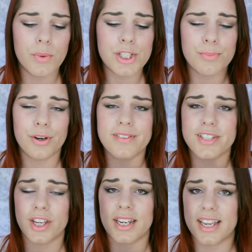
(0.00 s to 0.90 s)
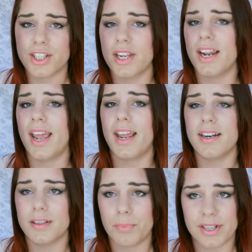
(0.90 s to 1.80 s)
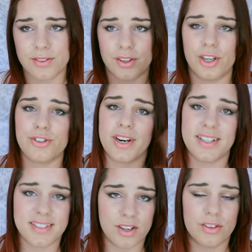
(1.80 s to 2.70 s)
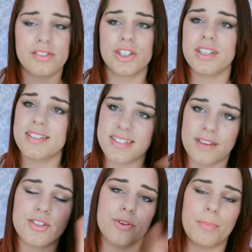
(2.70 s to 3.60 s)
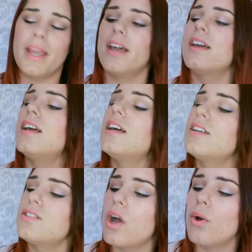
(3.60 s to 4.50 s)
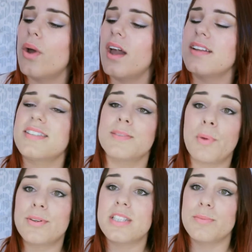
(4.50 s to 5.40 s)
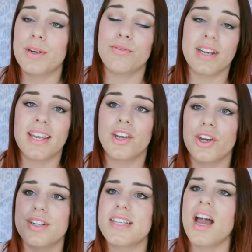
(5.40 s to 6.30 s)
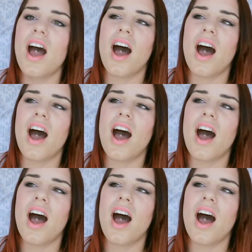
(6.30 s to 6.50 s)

which improves circulation and brings all the nutrients and oxygen and stuff to repair. So it's supposed to be really good.